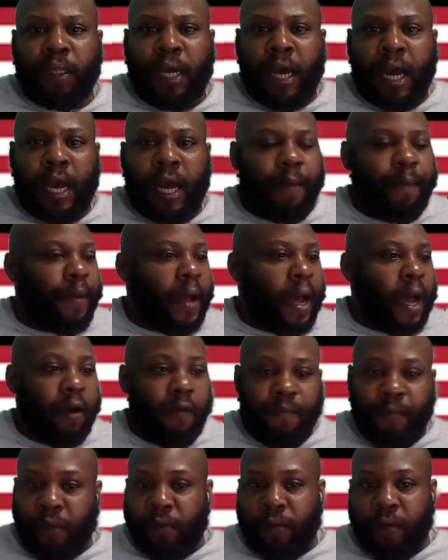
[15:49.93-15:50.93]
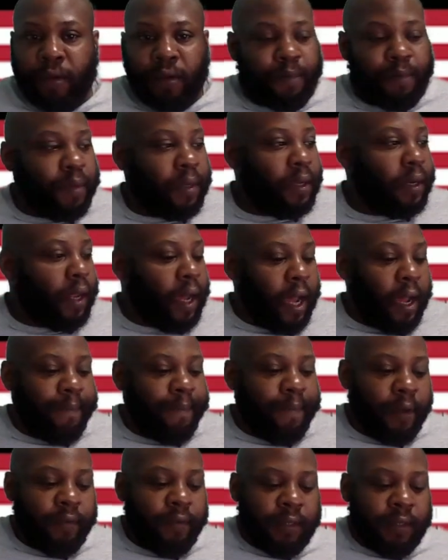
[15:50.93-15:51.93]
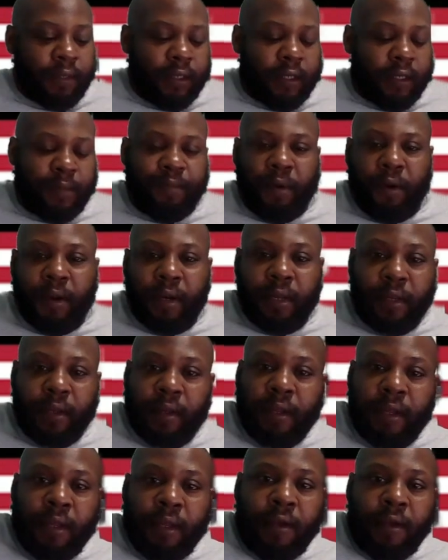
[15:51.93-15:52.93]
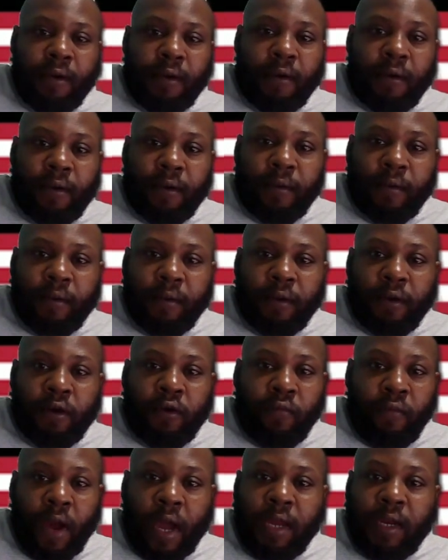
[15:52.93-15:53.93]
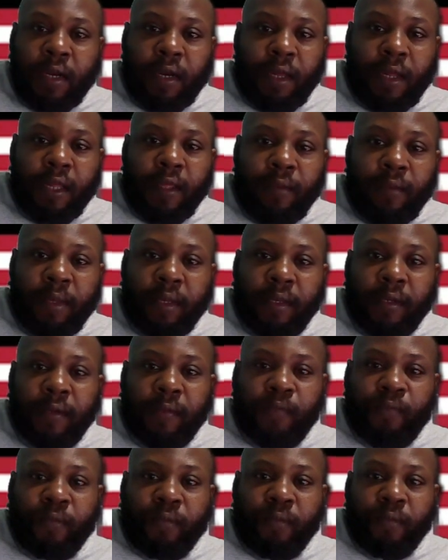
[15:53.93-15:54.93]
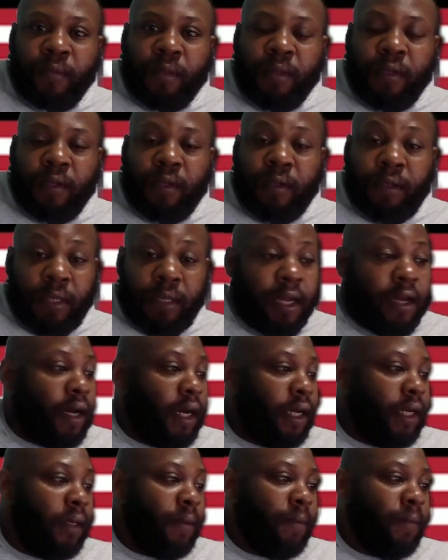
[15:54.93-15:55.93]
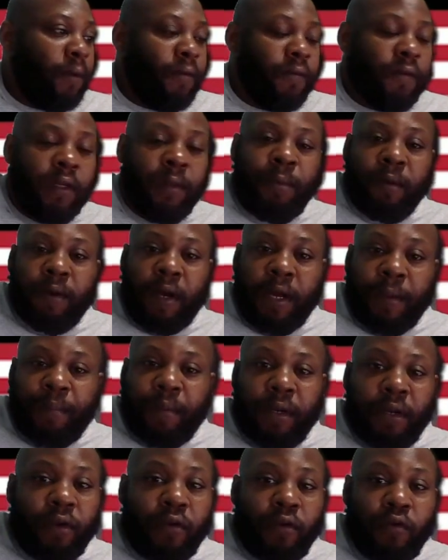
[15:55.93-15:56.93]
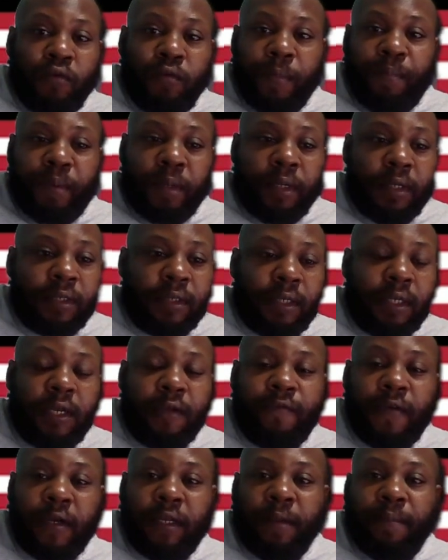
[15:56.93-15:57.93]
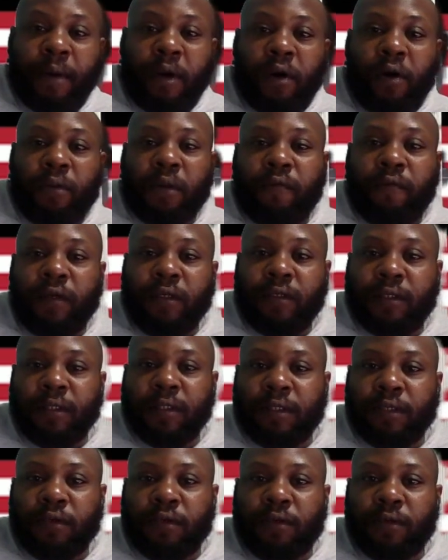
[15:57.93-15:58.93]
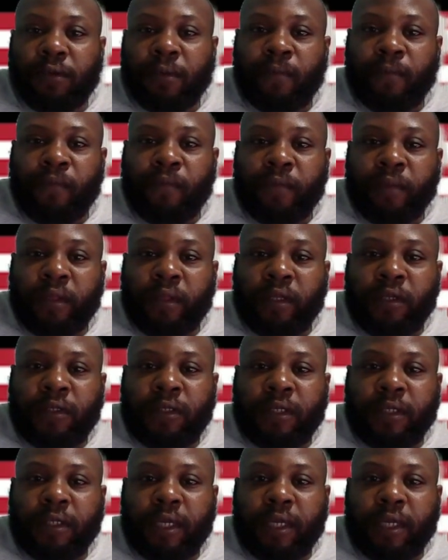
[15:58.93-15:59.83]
I'll vote independent. I'll vote a third party or write a name in. Hell, I need to vote Democrat depending on who the person is if I did my homework research on. You just